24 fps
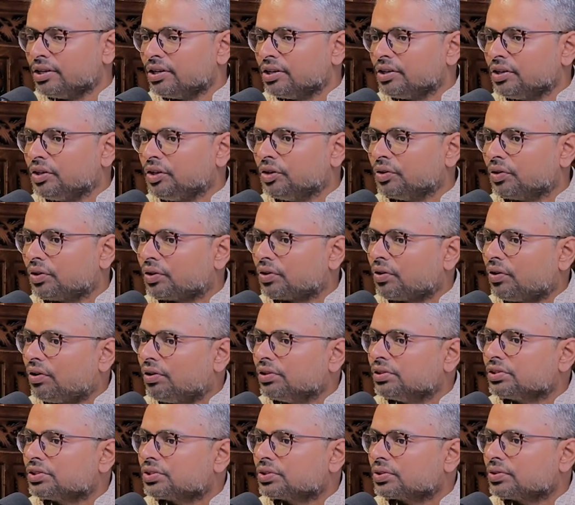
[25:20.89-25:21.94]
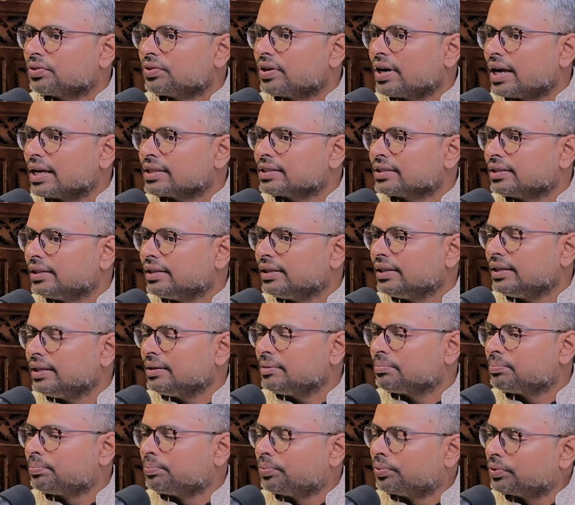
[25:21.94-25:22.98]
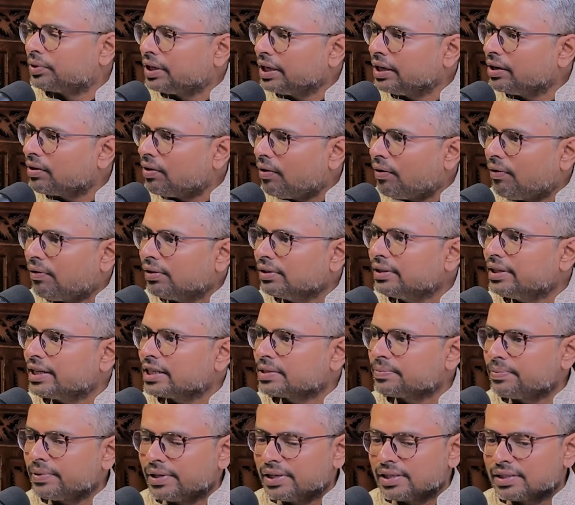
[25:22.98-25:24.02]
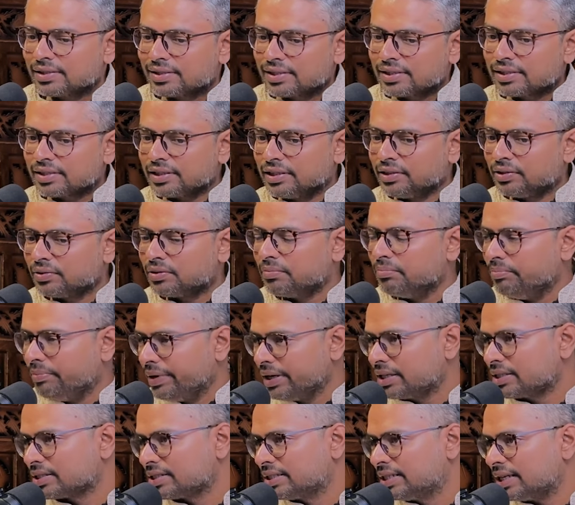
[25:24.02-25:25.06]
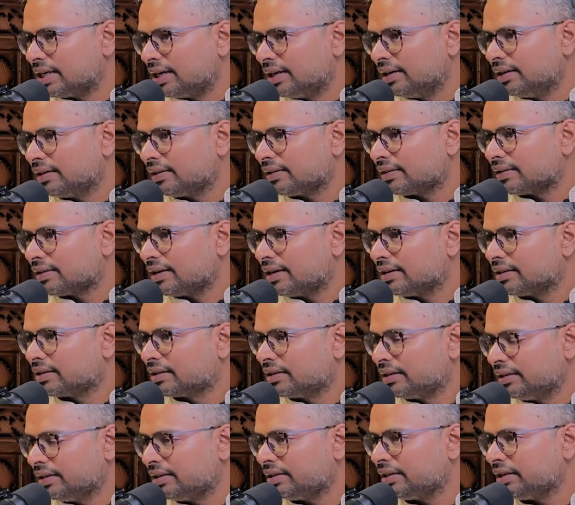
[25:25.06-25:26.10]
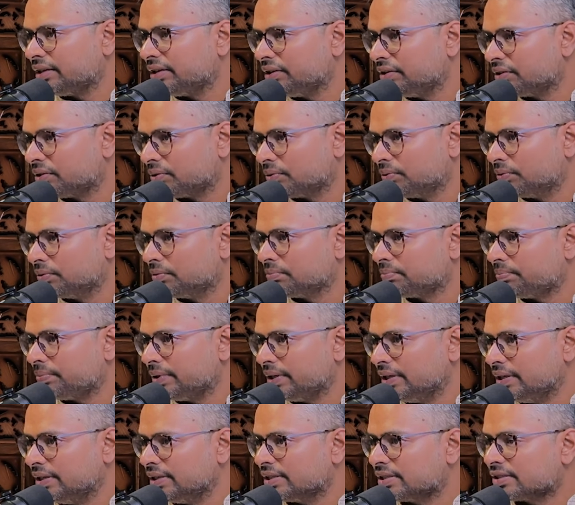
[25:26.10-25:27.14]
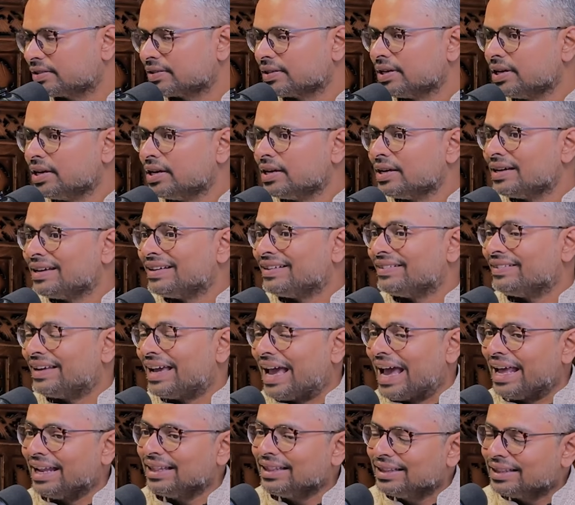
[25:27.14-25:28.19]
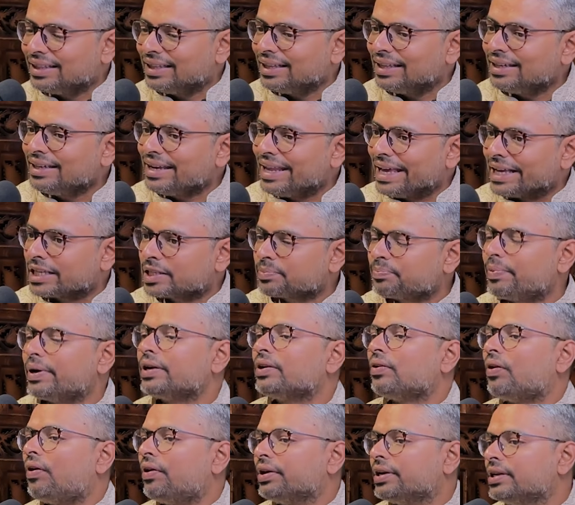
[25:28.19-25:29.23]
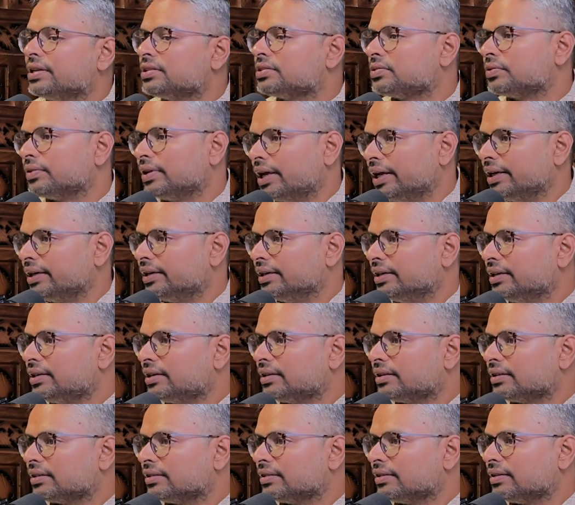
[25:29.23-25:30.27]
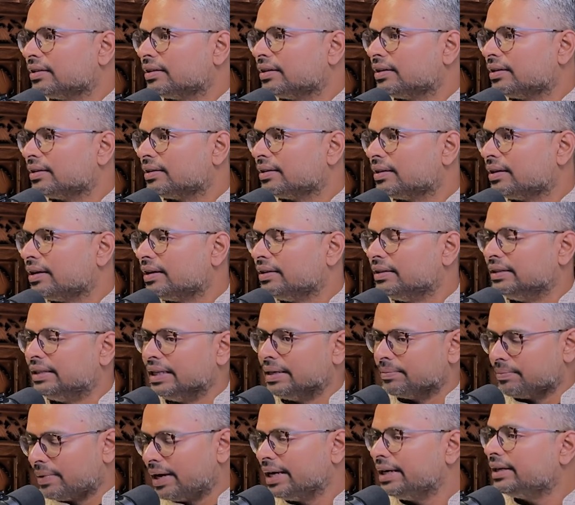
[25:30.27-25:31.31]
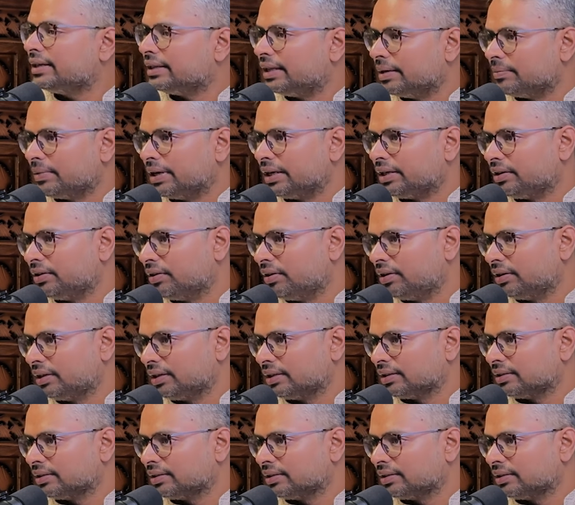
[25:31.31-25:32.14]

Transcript: you are also actually putting all the experiences into a mixed jar and creating your own piece, and then expect audience to like it. They might not.